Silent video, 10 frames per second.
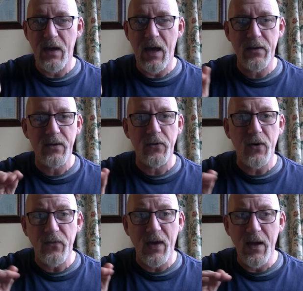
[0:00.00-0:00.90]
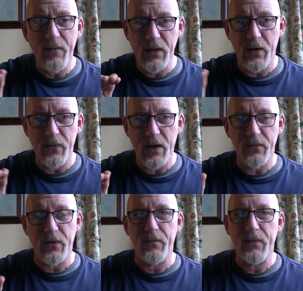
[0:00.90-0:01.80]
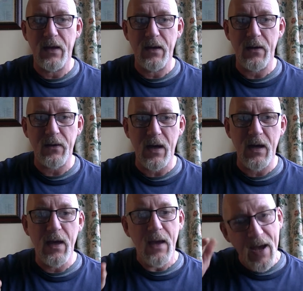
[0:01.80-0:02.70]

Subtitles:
Ethnography, not relevant. Okay.